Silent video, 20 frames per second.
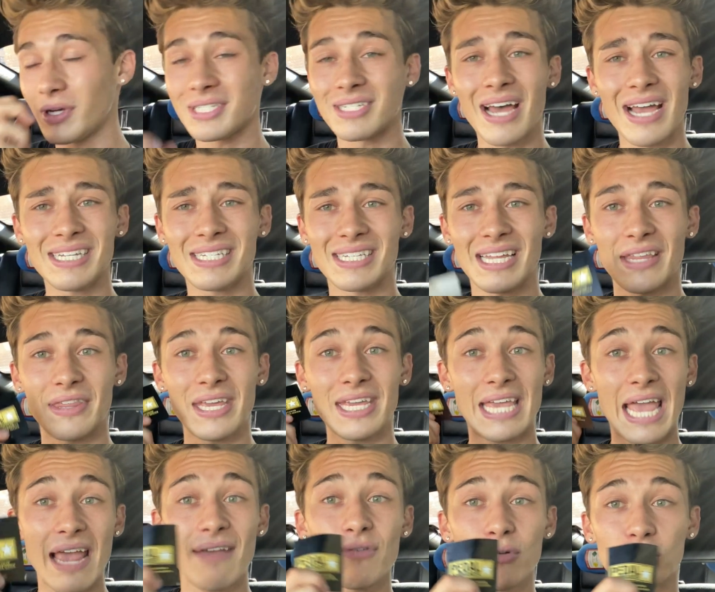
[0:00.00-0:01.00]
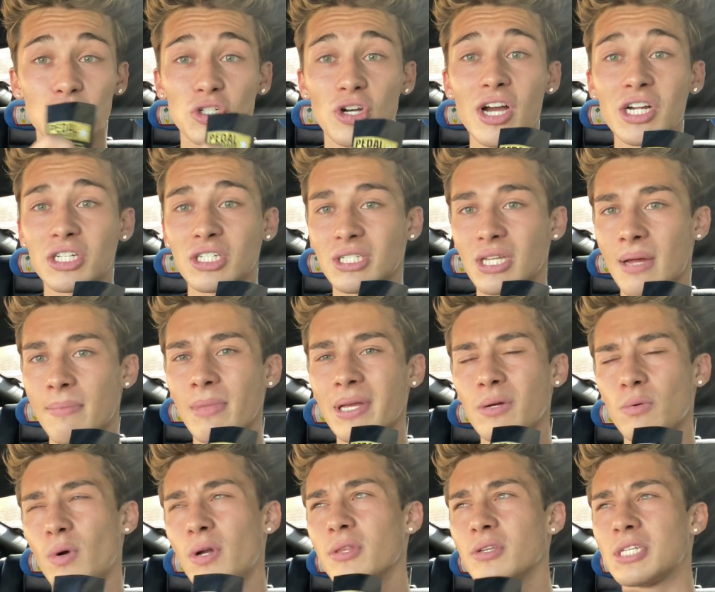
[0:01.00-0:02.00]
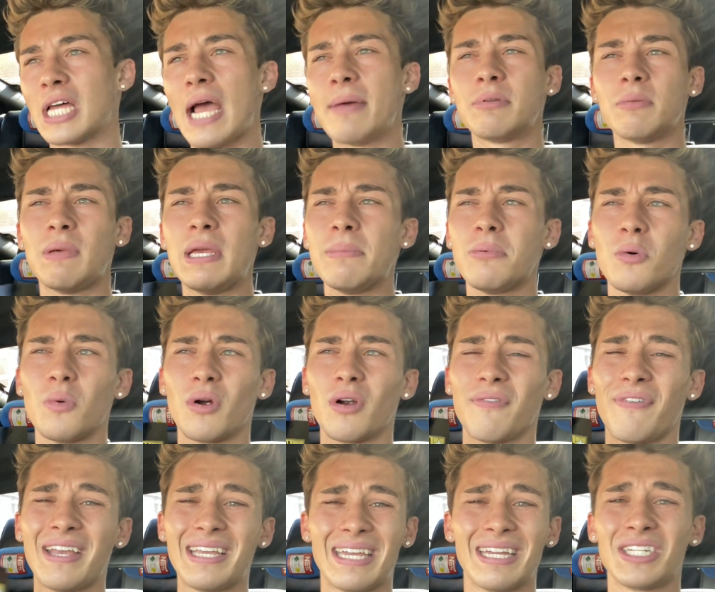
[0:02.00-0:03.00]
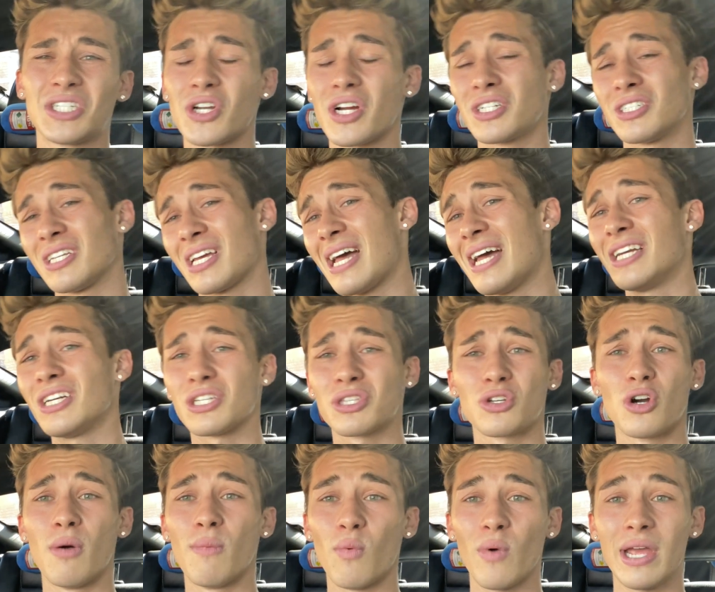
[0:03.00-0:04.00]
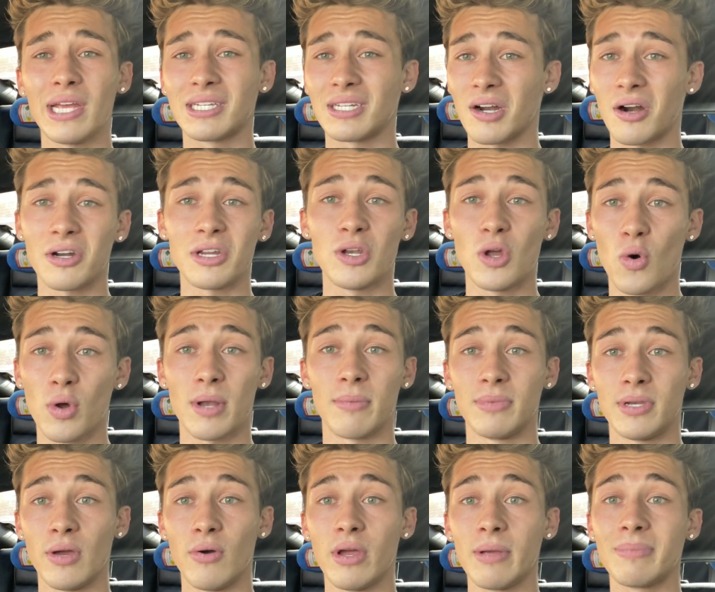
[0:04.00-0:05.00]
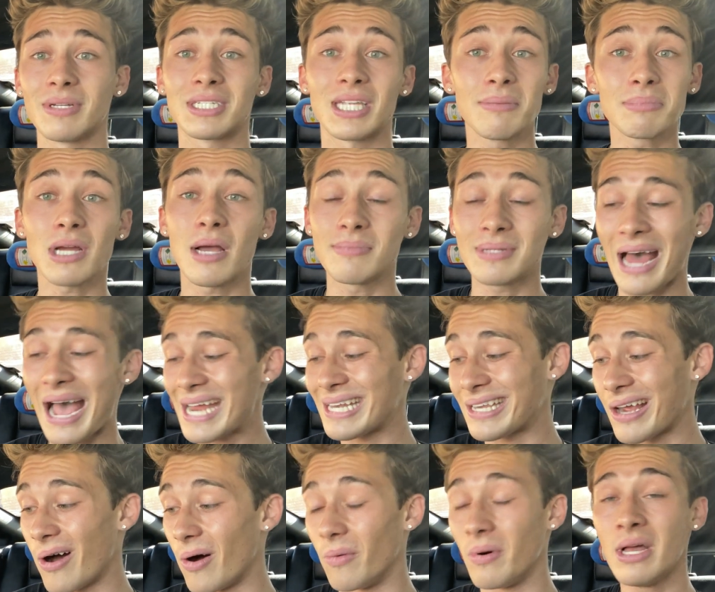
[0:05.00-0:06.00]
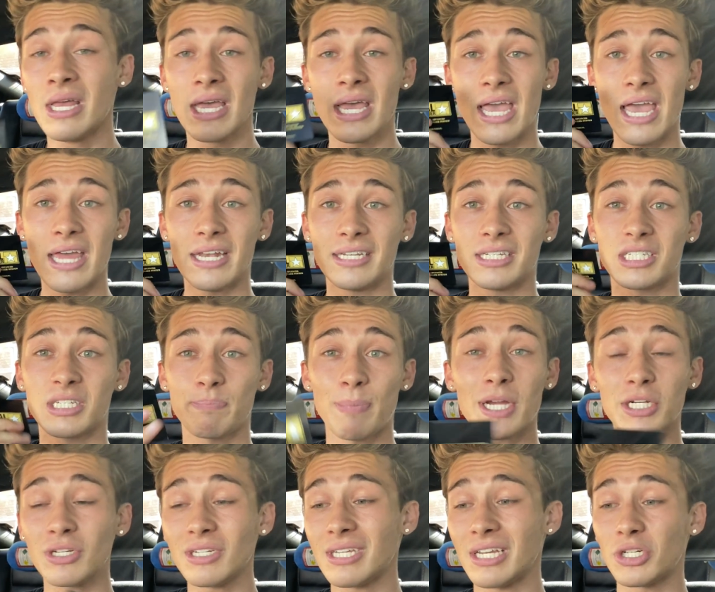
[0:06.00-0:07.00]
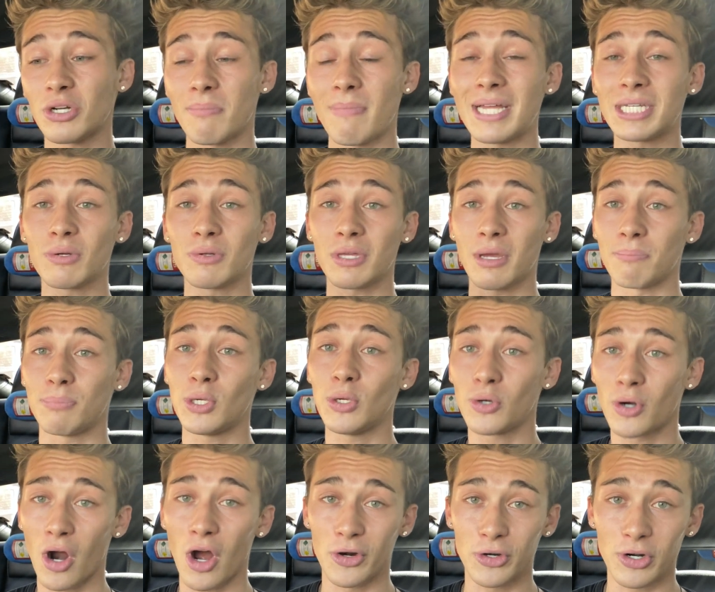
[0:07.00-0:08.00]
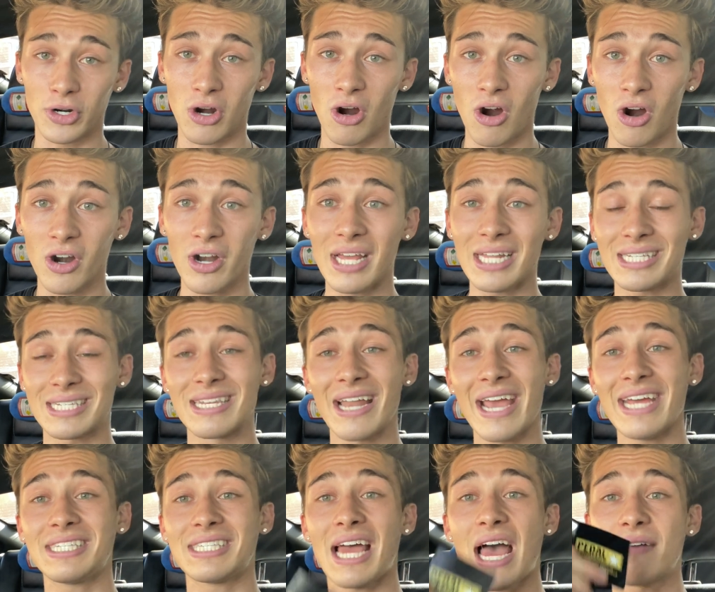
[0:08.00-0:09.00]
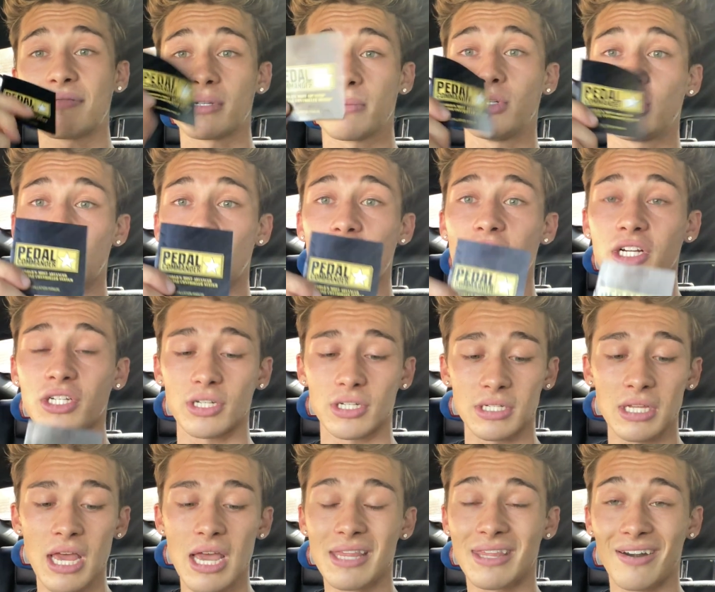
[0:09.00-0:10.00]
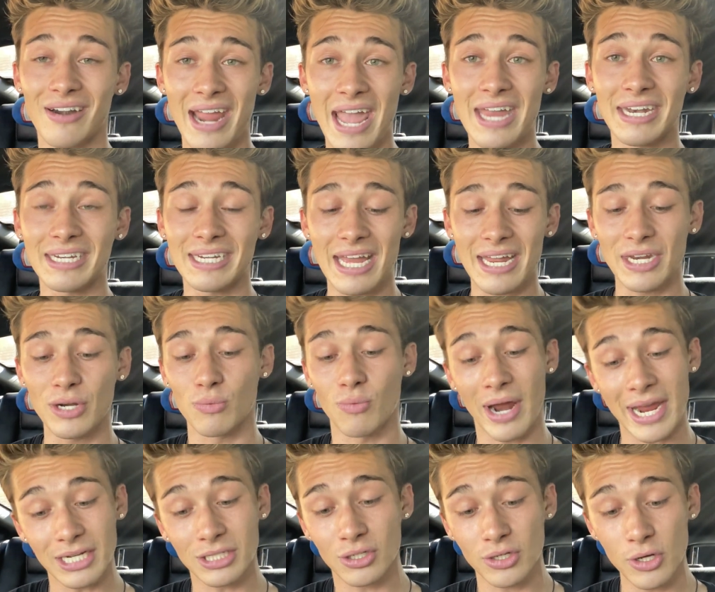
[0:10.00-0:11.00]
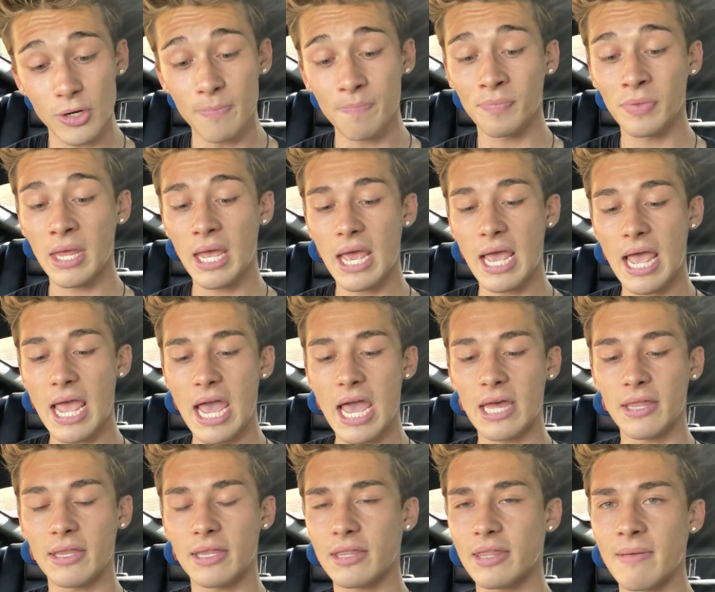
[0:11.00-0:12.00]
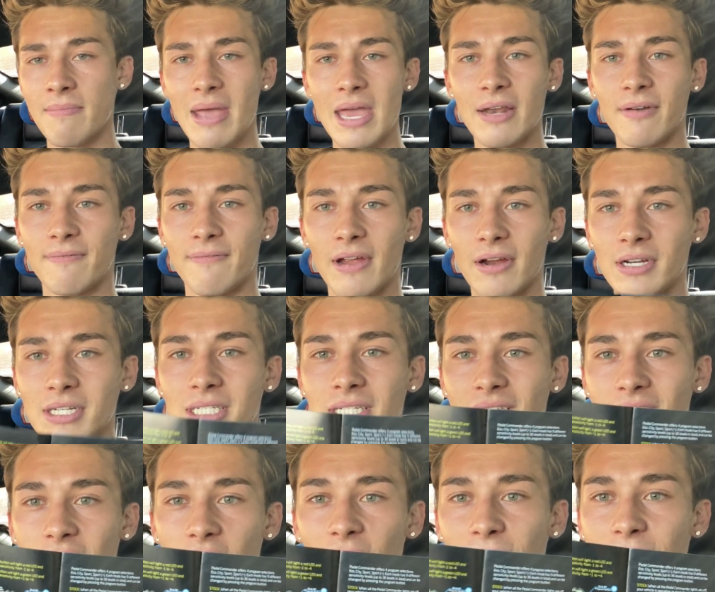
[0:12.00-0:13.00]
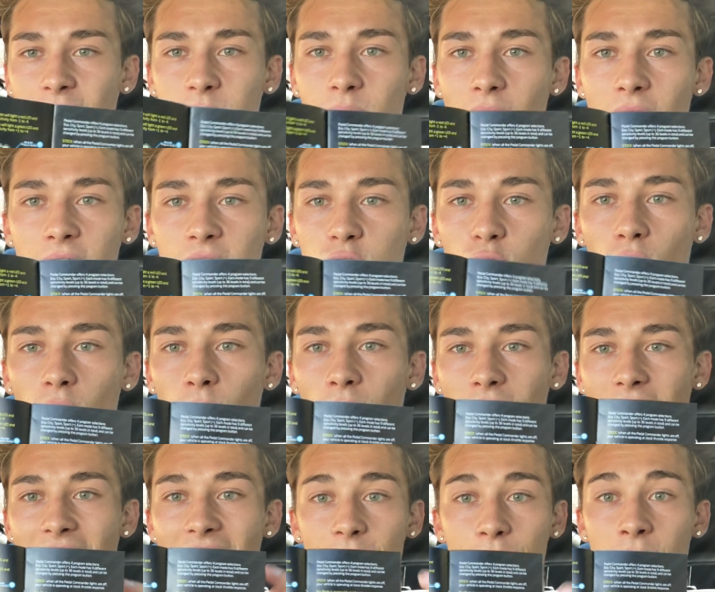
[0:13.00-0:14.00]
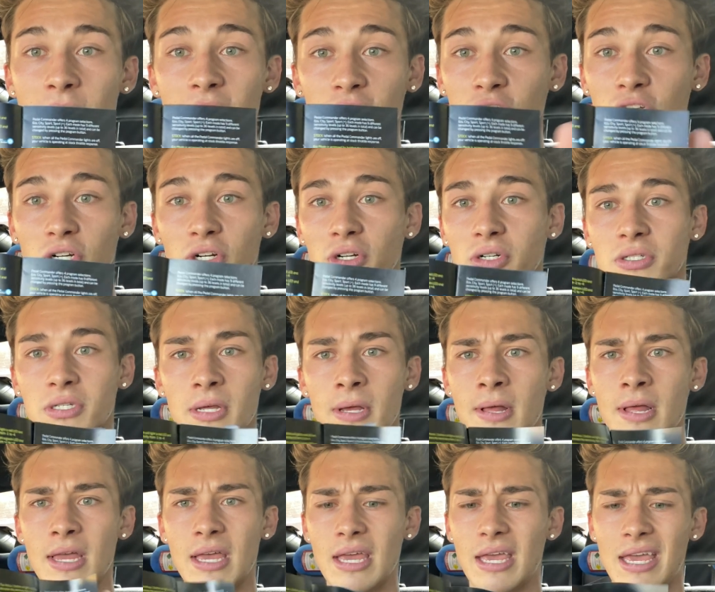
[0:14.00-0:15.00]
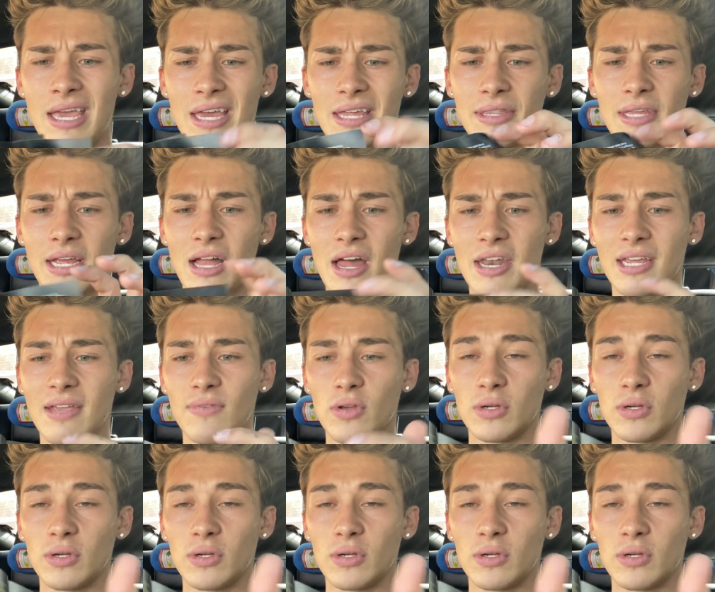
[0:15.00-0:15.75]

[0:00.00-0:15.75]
nice is that they gave you instructions. I'm like one of the types of people where if I get instructions, I kind of just throw them away because I already know what I'm doing, but sometimes I don't. And especially since you're messing with the computer on your car, it's nice to have some instructions that are handy dandy right to you. And they made it very self-explanatory where they had pictures, and they kind of give you a